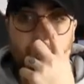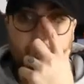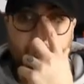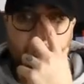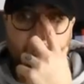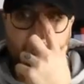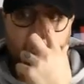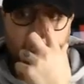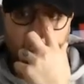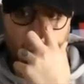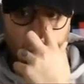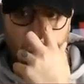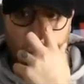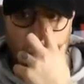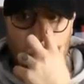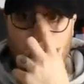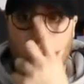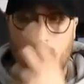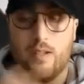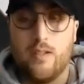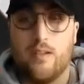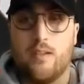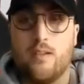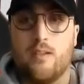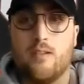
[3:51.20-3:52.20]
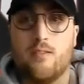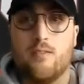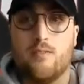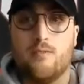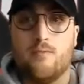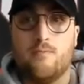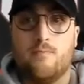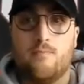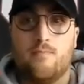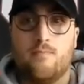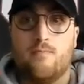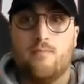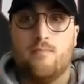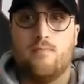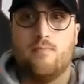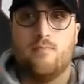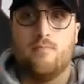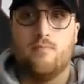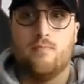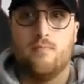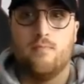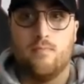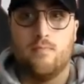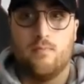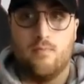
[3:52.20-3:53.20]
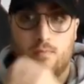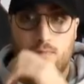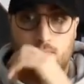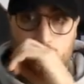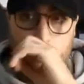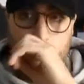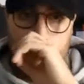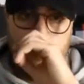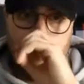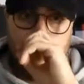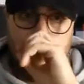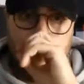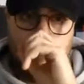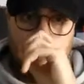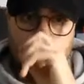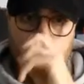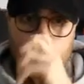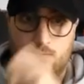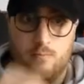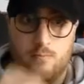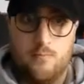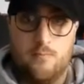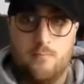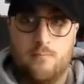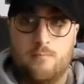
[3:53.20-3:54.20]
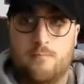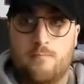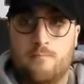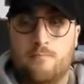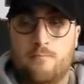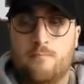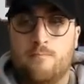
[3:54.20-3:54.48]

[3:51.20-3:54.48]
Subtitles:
No words are spoken by the person on screen.